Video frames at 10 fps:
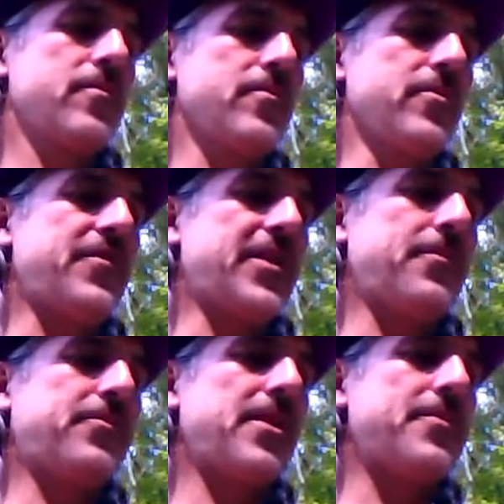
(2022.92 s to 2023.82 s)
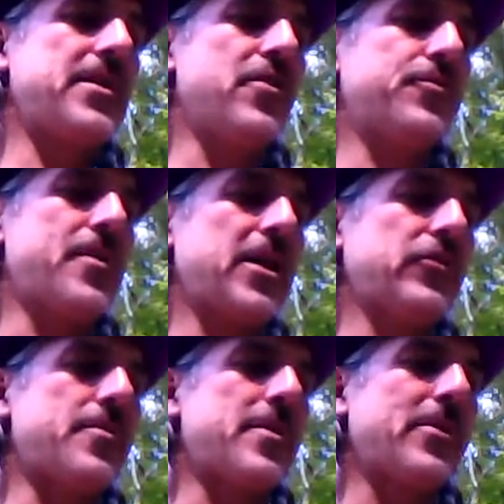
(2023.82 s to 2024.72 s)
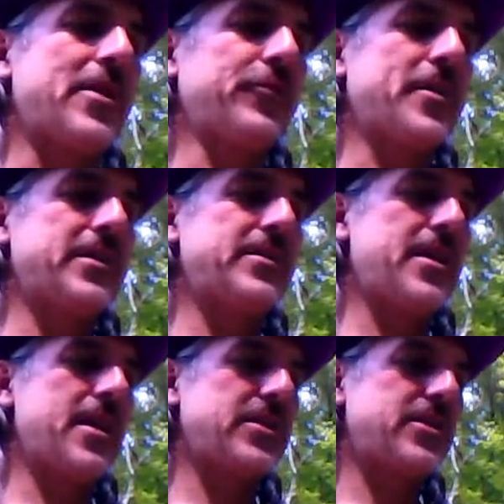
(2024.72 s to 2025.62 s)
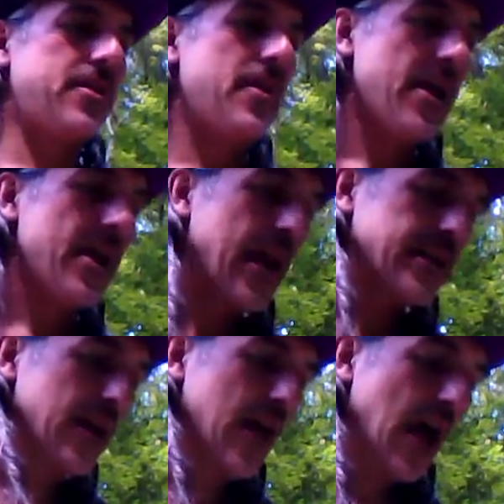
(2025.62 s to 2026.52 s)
What if I could bring my notes back so I remember what I was about to say next year? Yes.